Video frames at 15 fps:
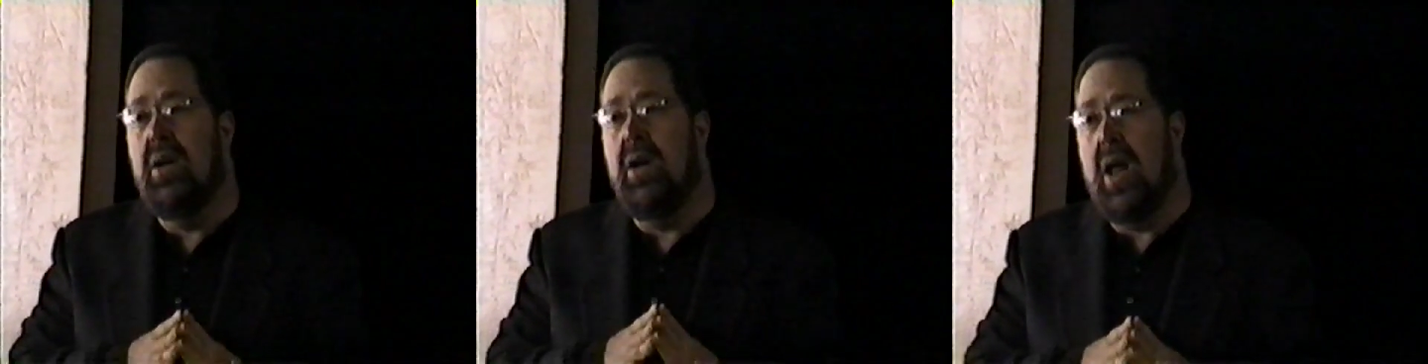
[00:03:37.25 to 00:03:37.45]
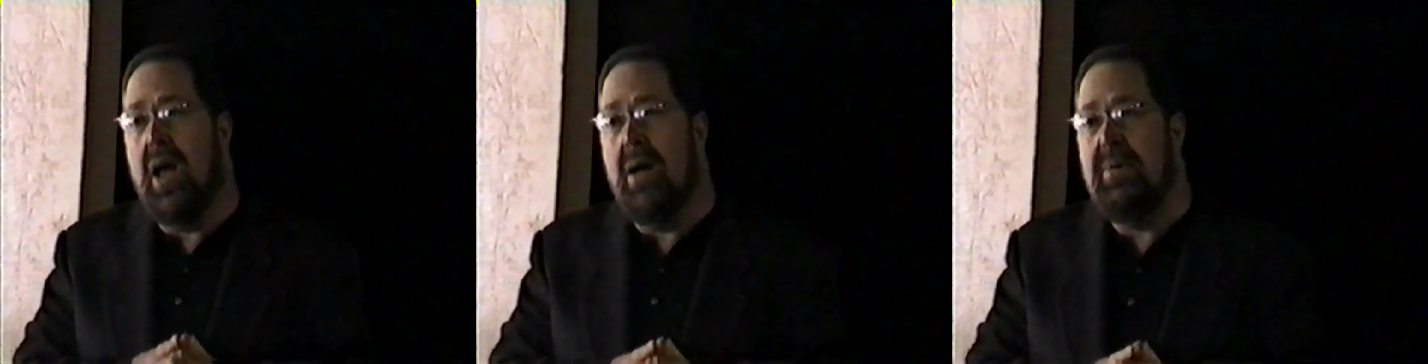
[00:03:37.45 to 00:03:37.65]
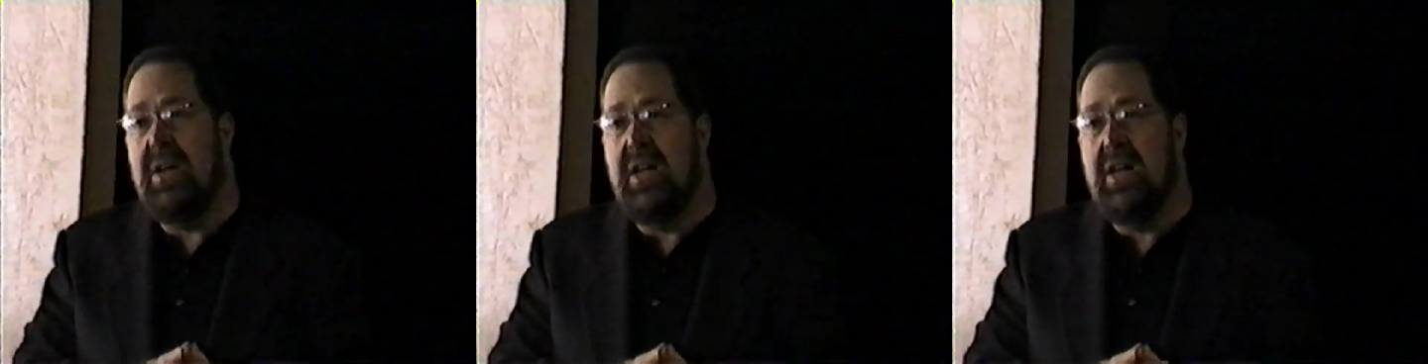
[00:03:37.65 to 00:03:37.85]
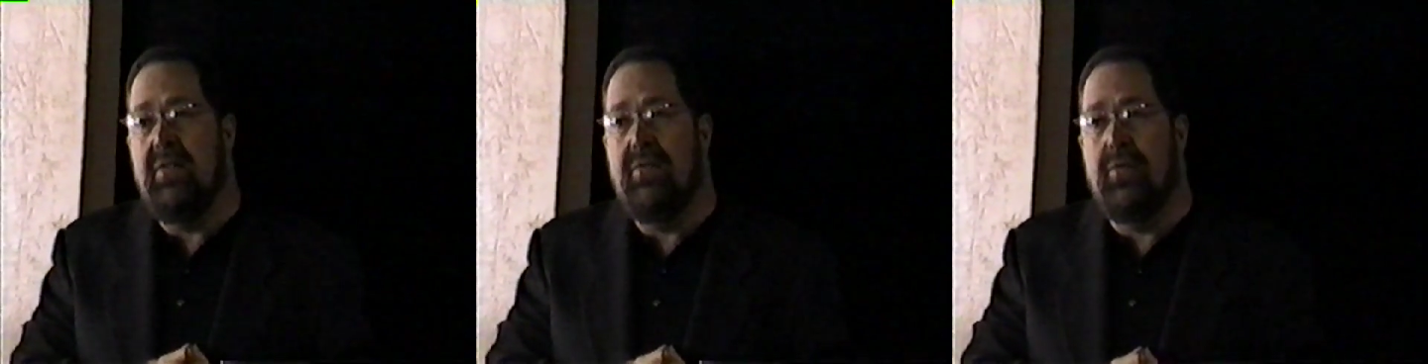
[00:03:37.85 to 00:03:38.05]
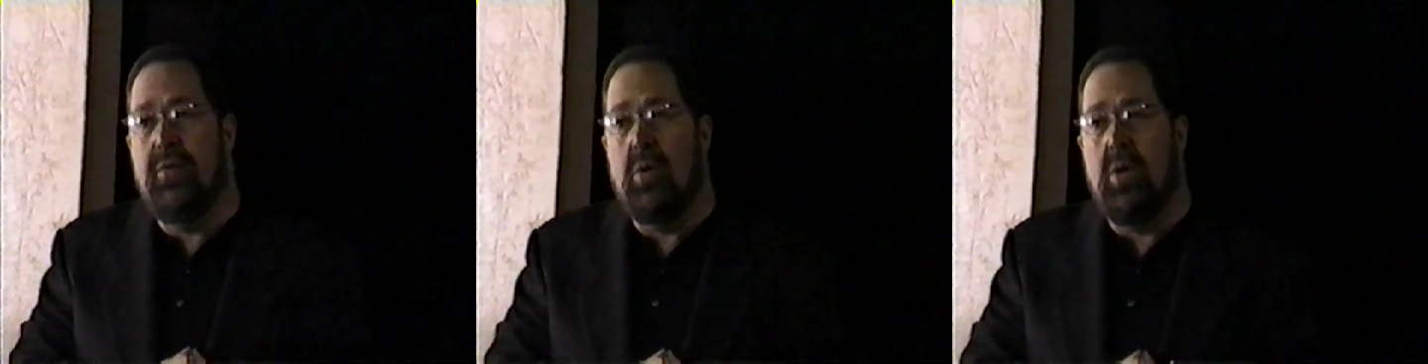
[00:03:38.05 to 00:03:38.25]

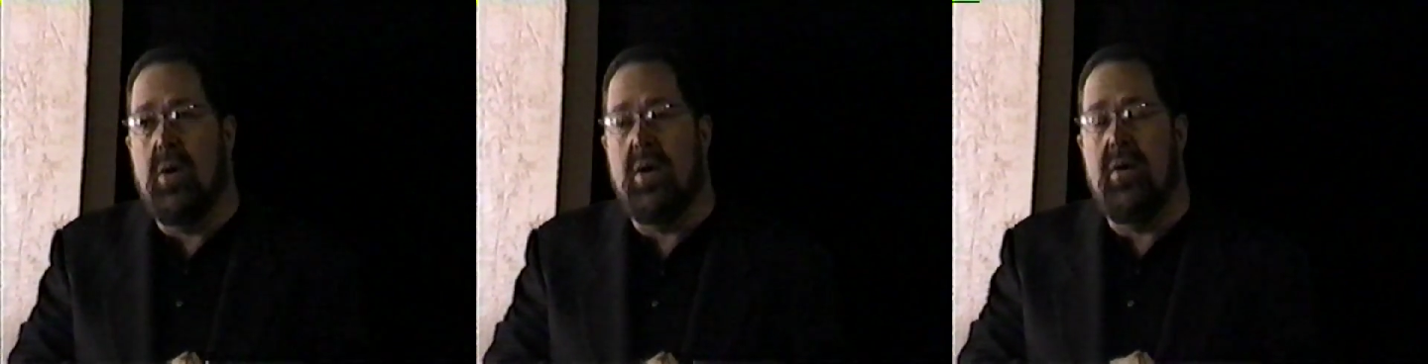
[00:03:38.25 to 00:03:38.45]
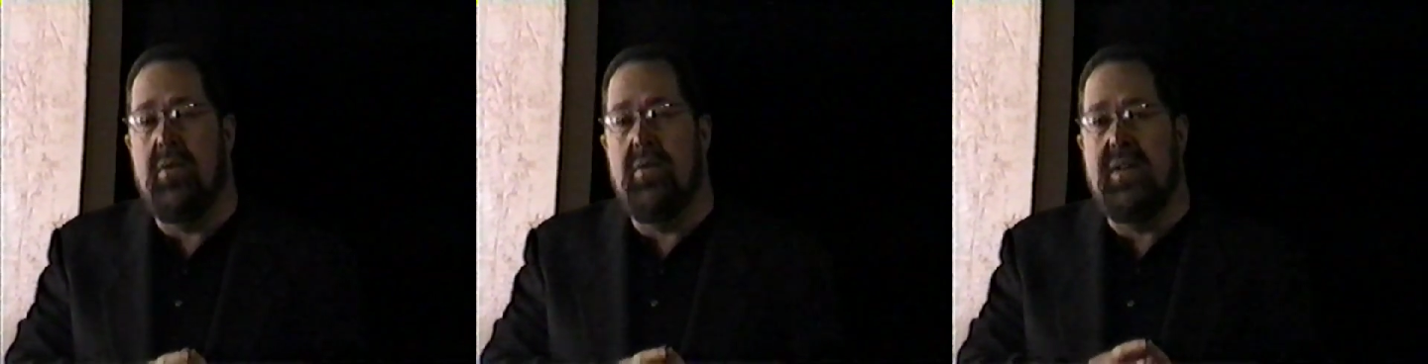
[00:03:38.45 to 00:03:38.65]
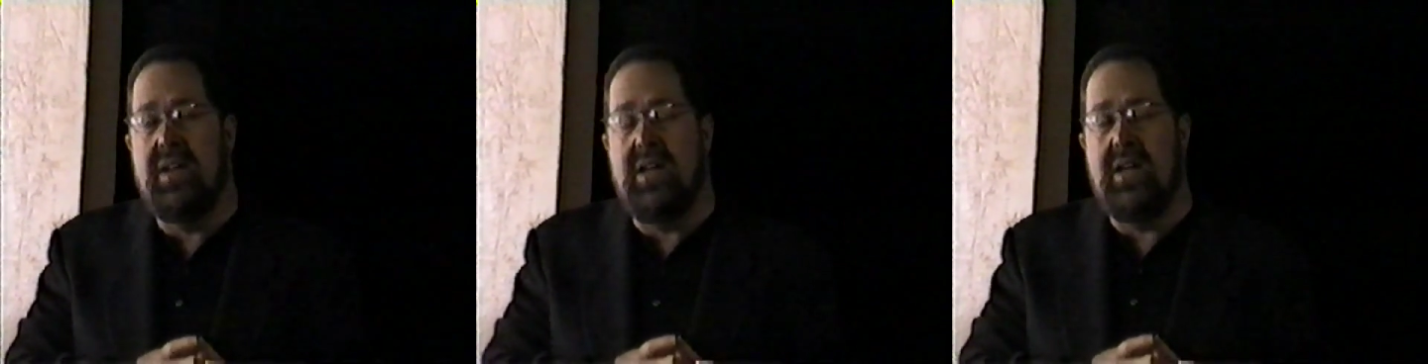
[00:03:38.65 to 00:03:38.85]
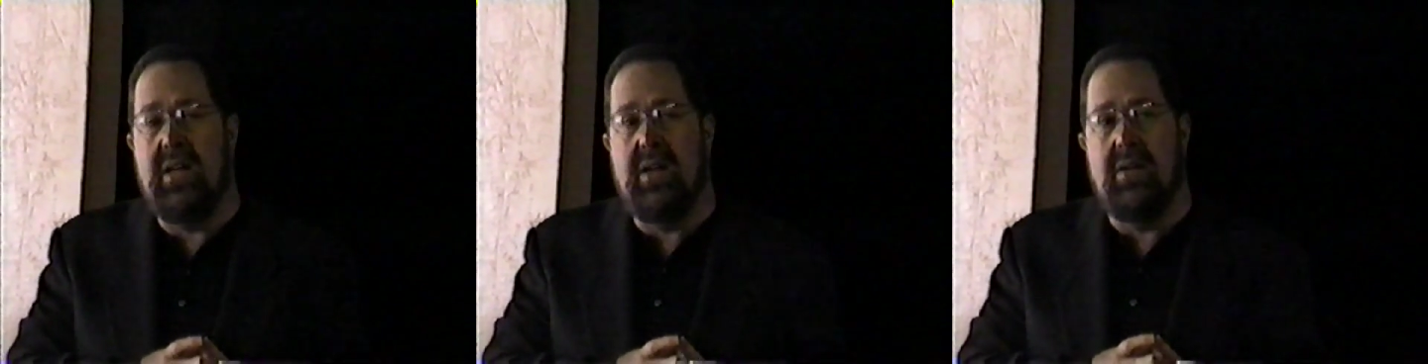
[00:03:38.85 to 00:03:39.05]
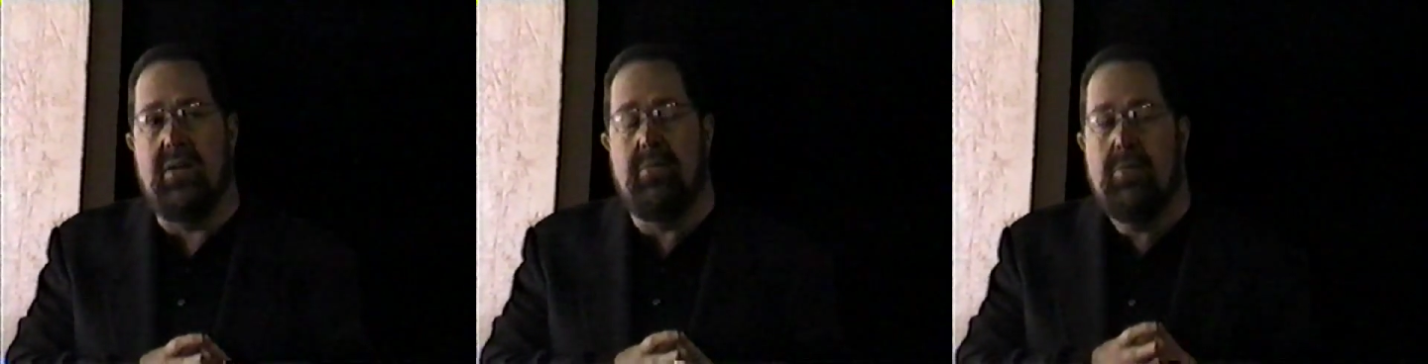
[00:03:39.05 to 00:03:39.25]
lobbying for
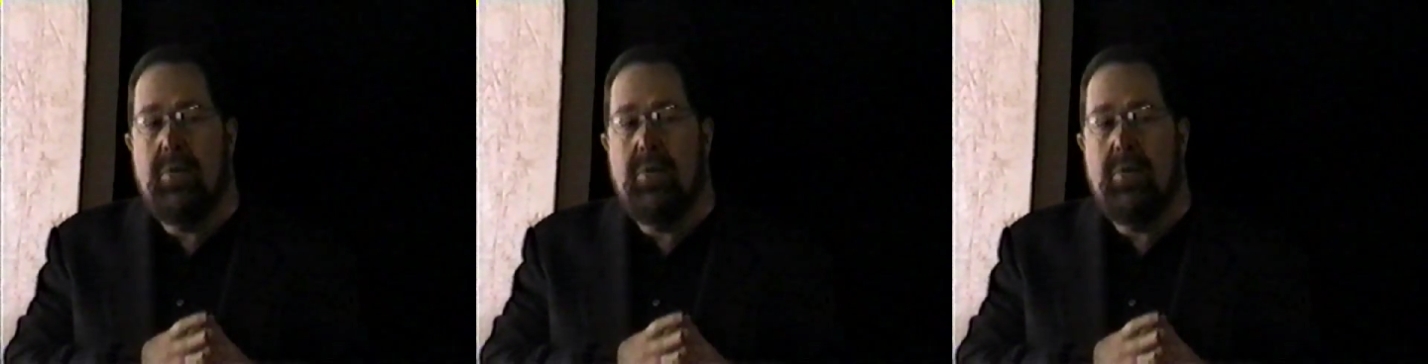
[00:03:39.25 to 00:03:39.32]
the